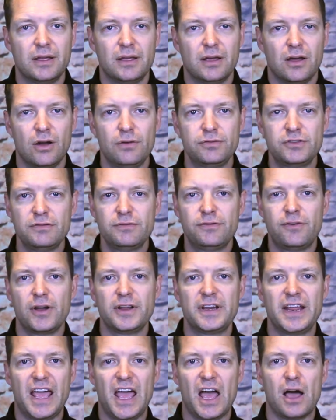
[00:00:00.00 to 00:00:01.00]
I often find
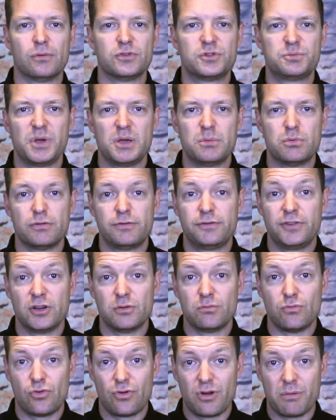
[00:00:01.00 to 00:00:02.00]
it helps people feel
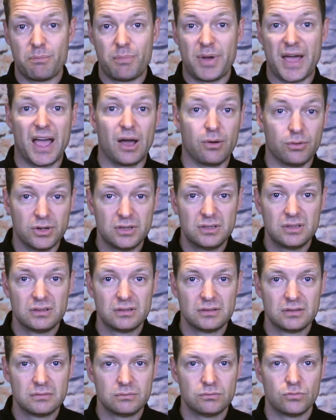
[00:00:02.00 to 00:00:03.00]
more empowered
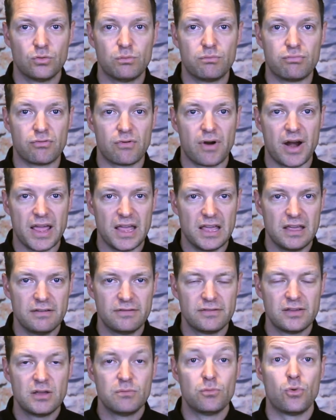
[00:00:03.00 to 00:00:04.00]
more brave,
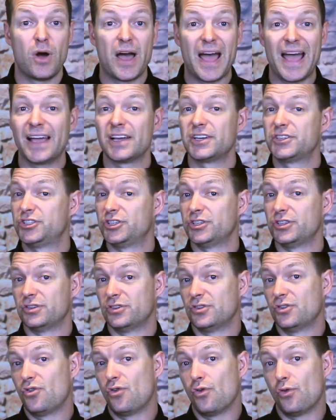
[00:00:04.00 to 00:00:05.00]
more action
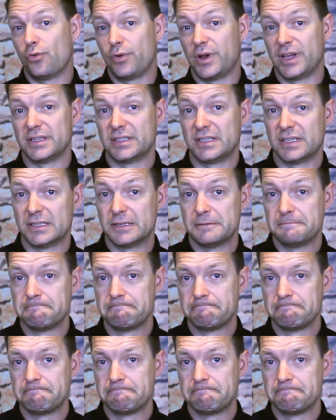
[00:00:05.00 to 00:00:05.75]
oriented.